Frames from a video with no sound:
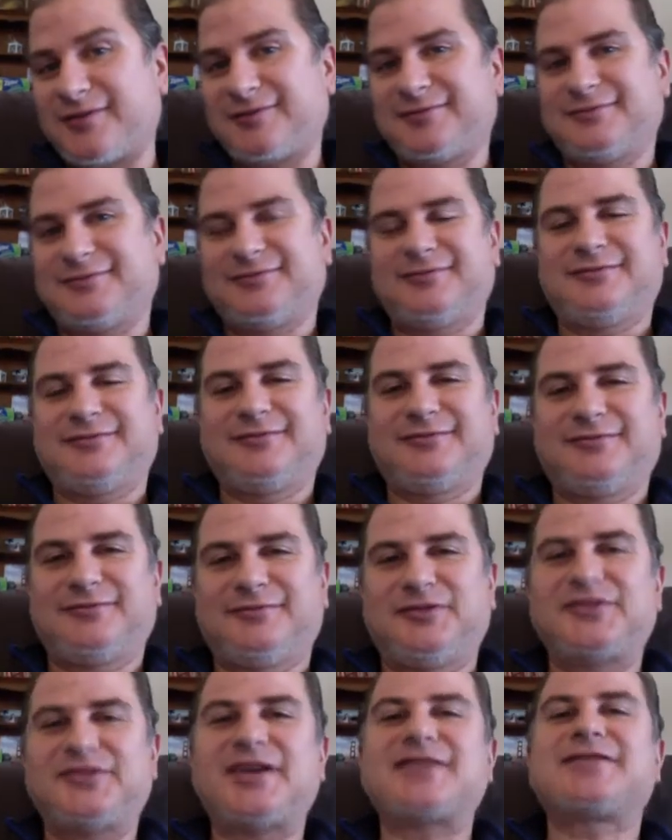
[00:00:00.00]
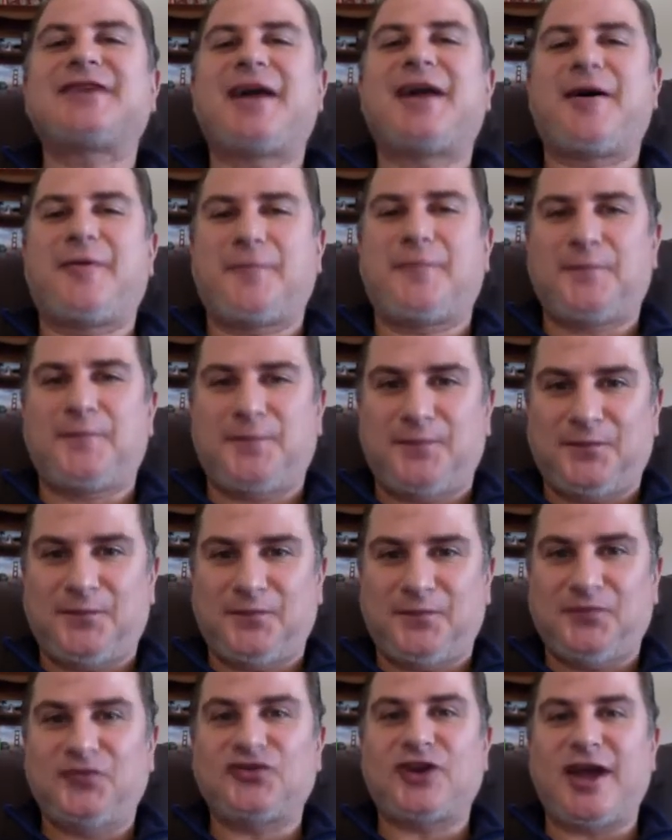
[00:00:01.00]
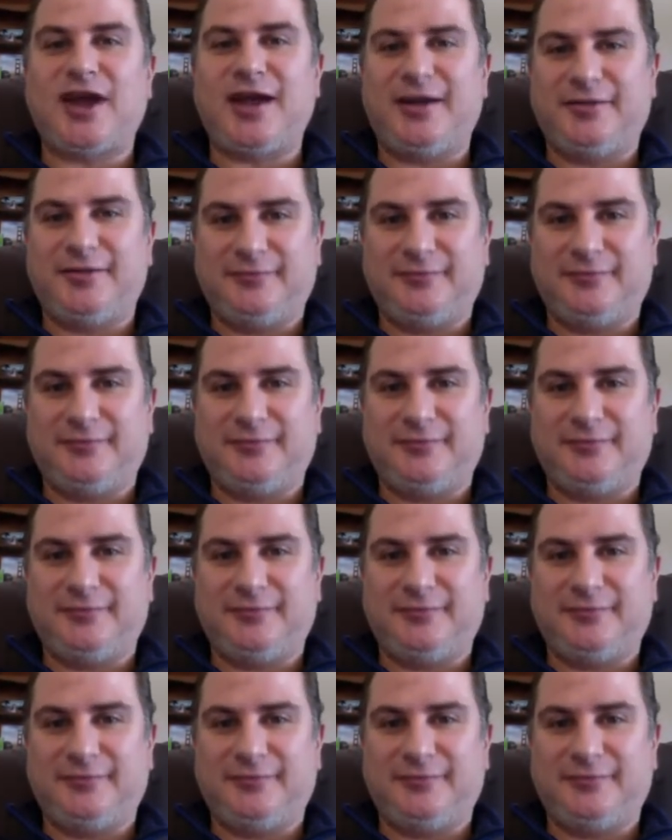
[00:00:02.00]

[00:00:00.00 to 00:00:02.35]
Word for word: But test it out. Try it.